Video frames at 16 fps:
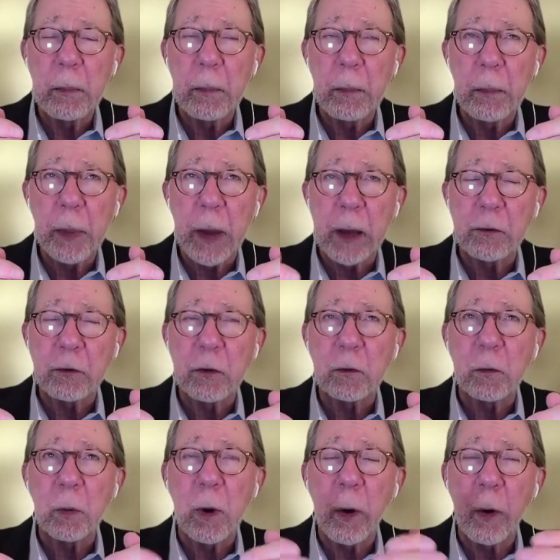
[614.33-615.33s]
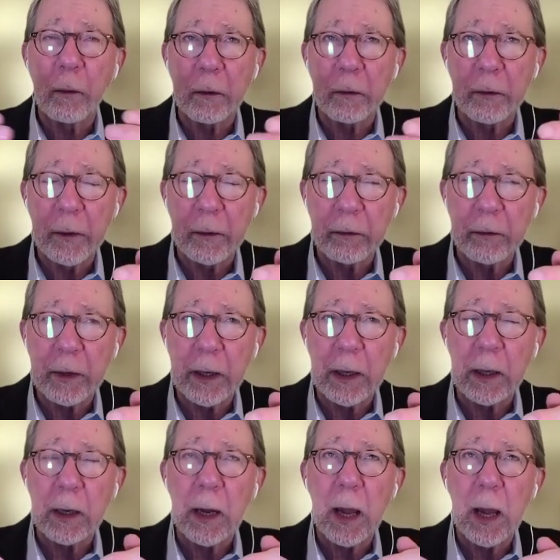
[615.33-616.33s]
patients were over 50
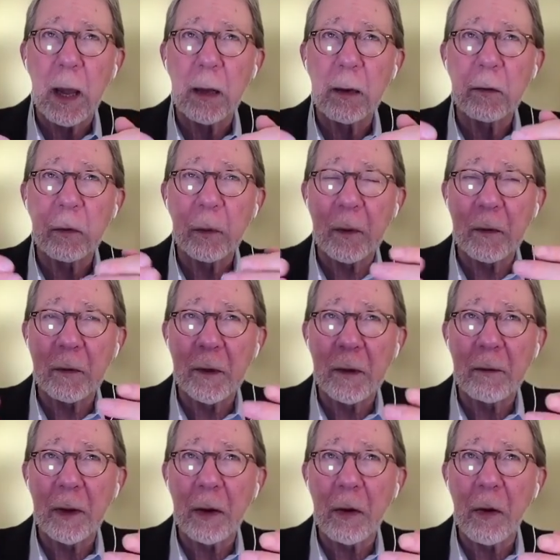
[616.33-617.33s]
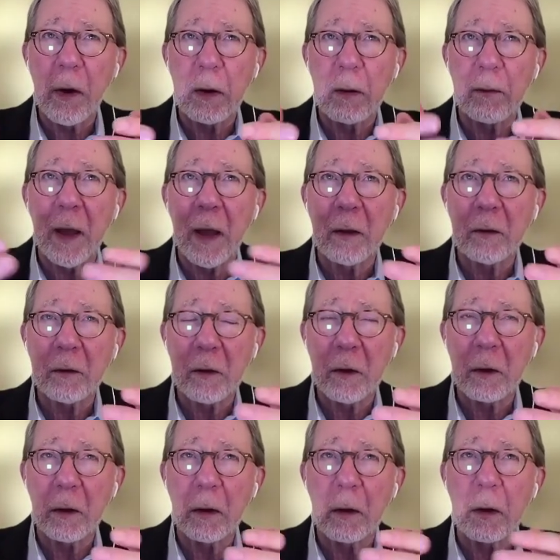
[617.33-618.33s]
and had a specific
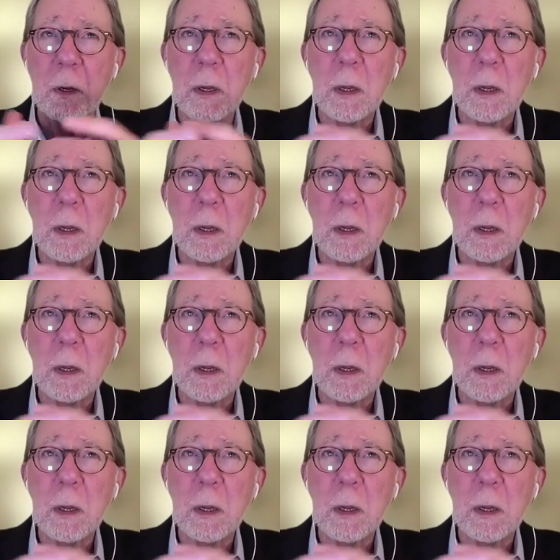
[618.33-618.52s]
cardiovascular